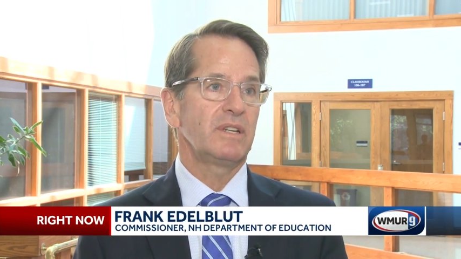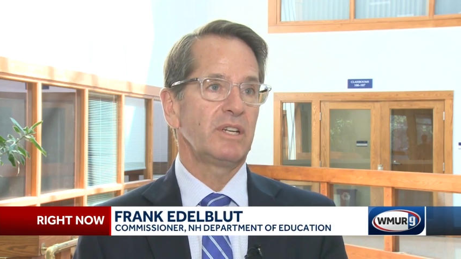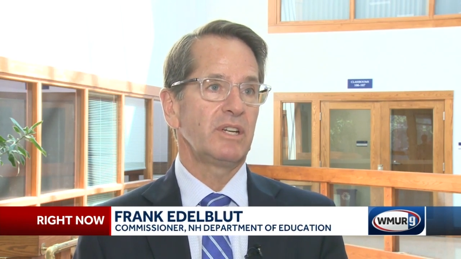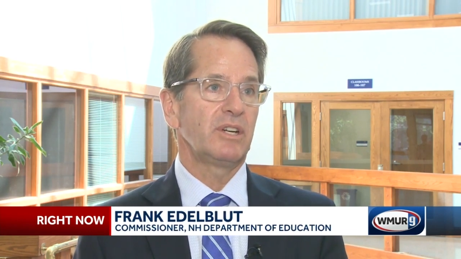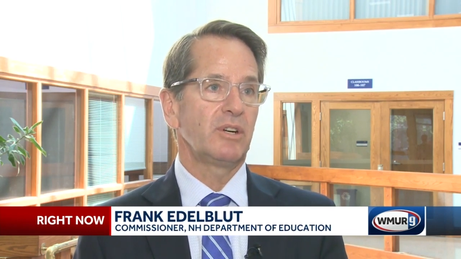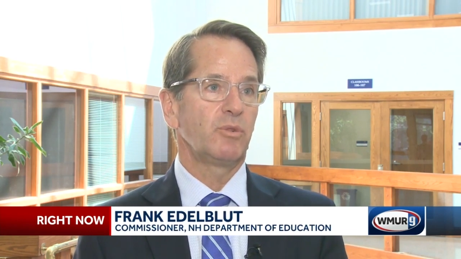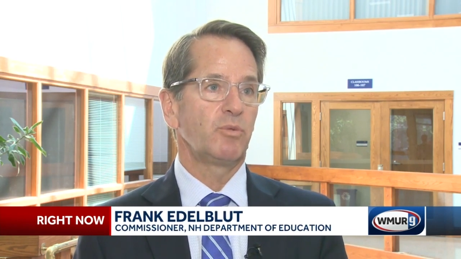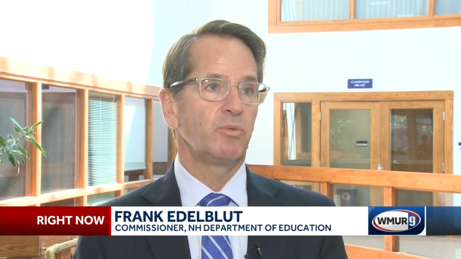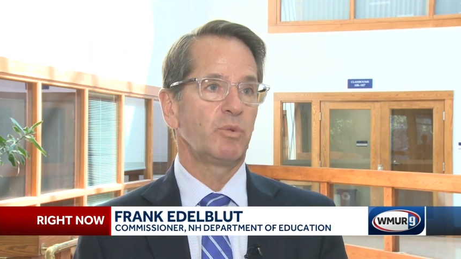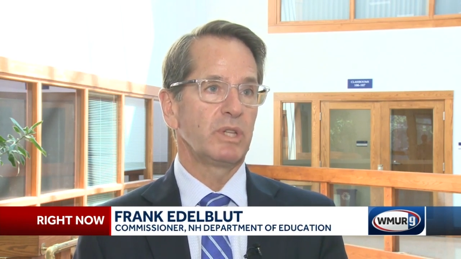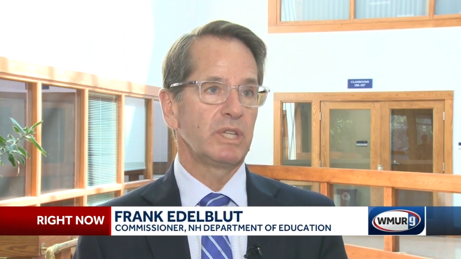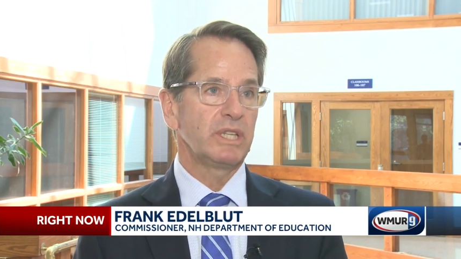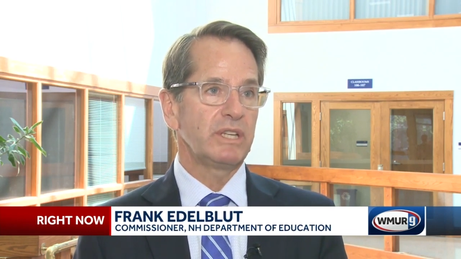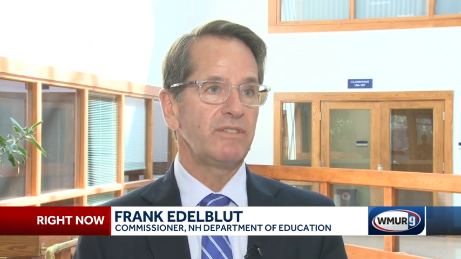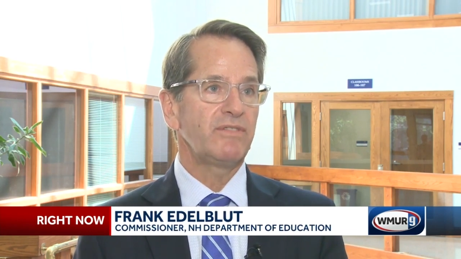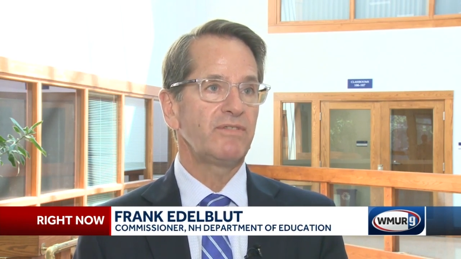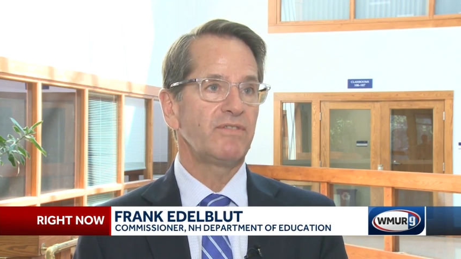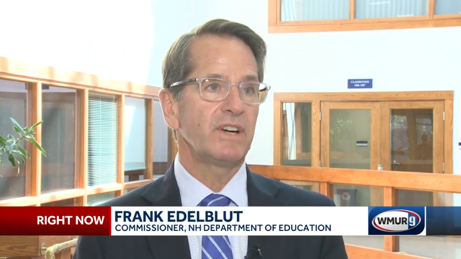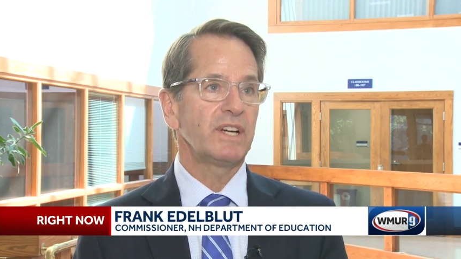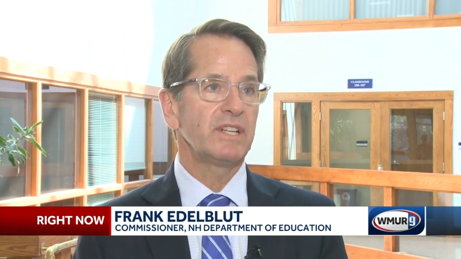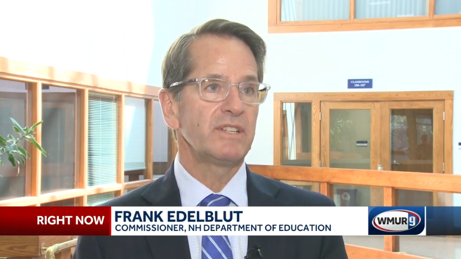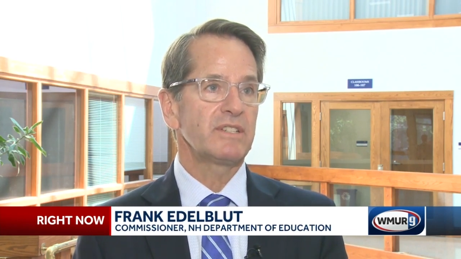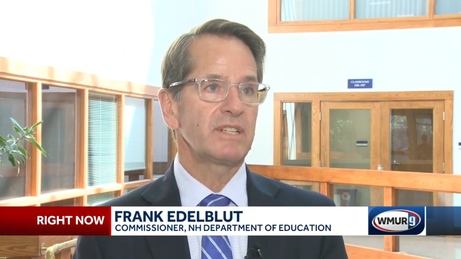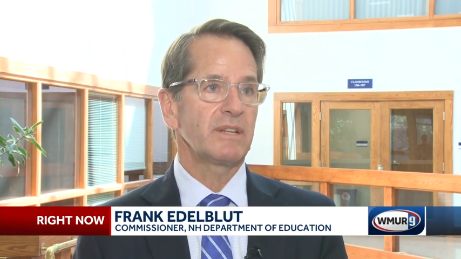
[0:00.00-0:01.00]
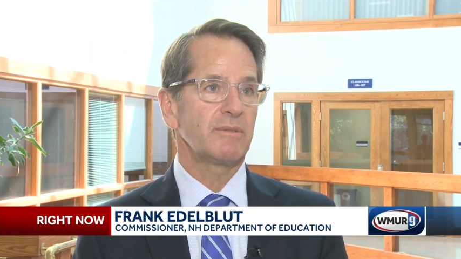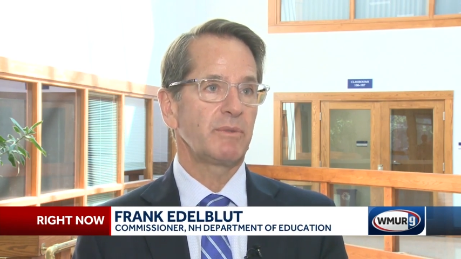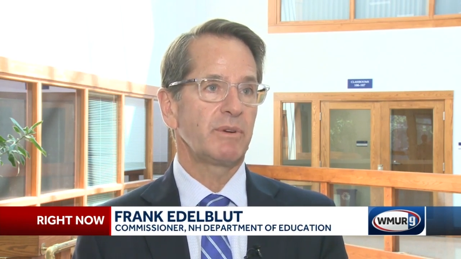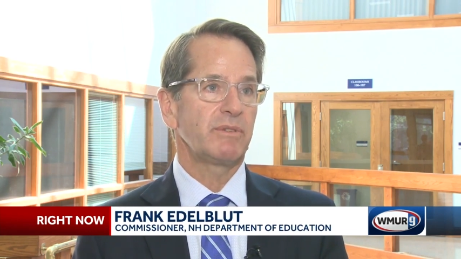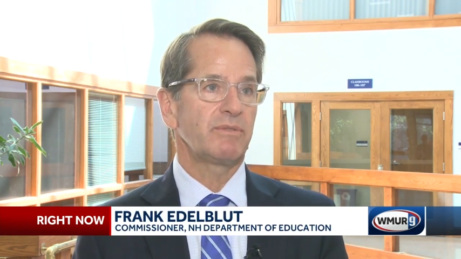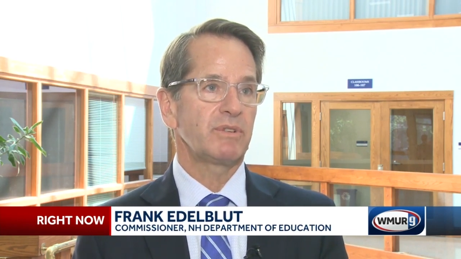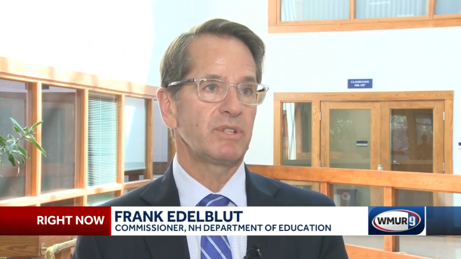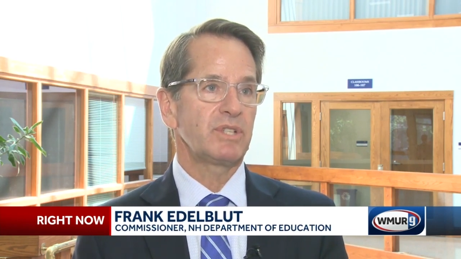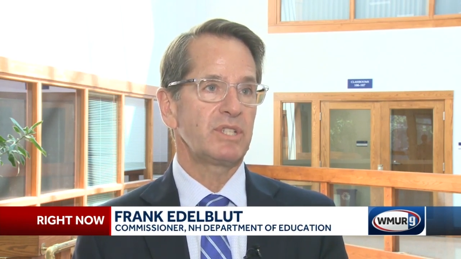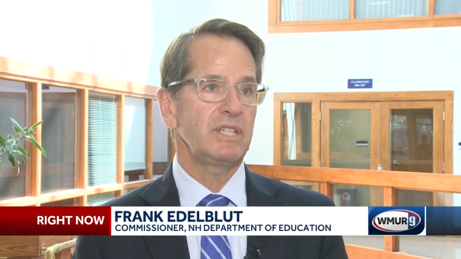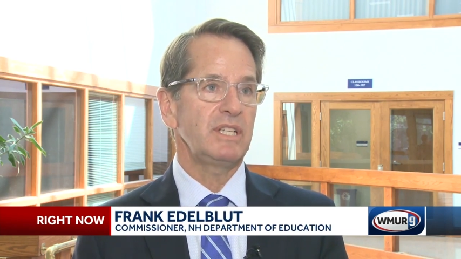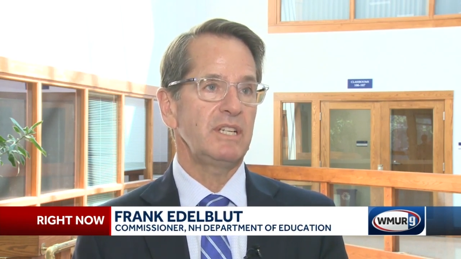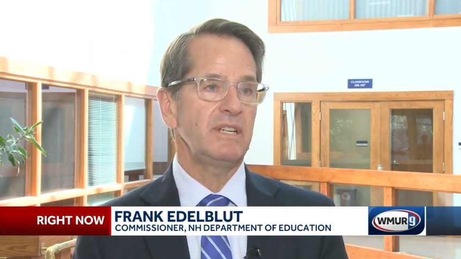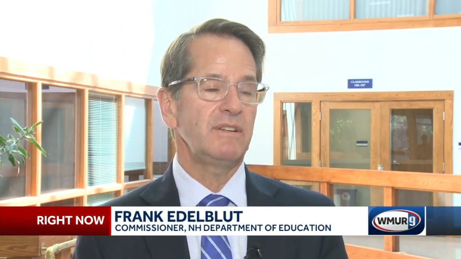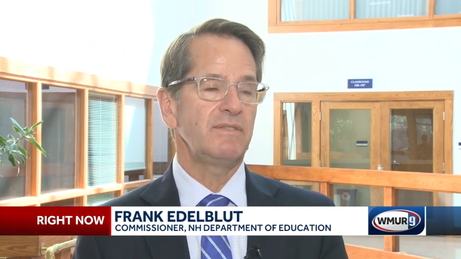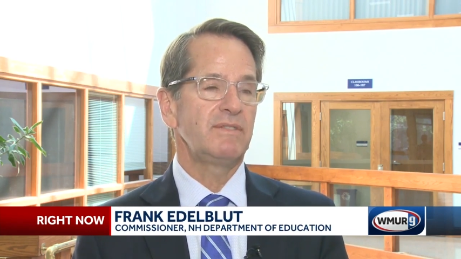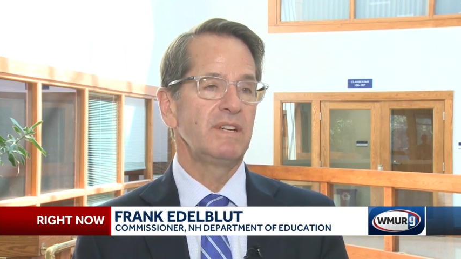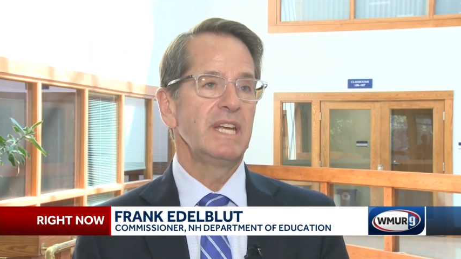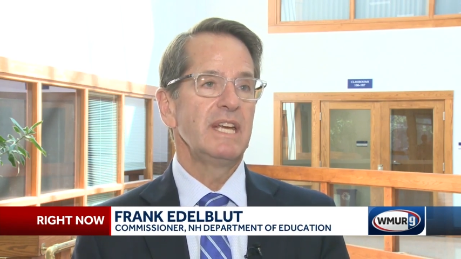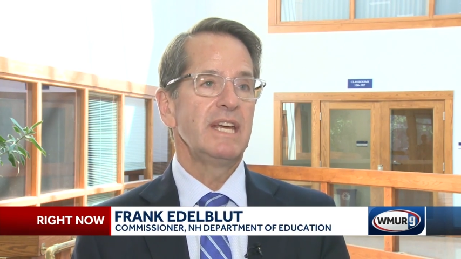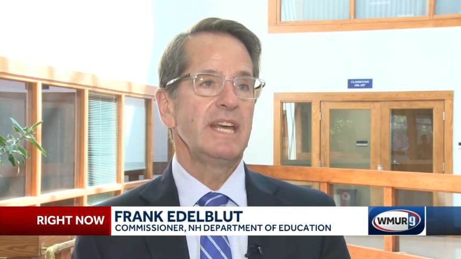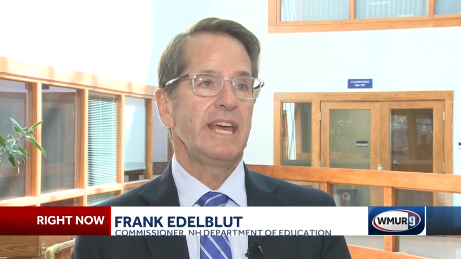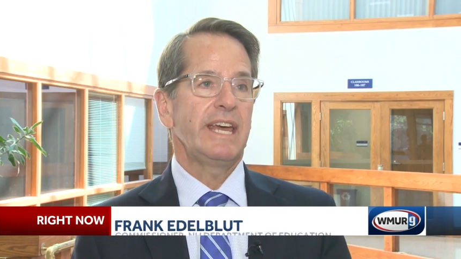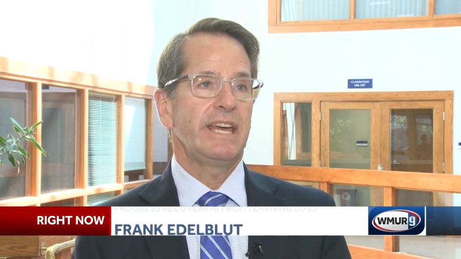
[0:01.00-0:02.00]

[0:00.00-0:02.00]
you know, relief funds that we've received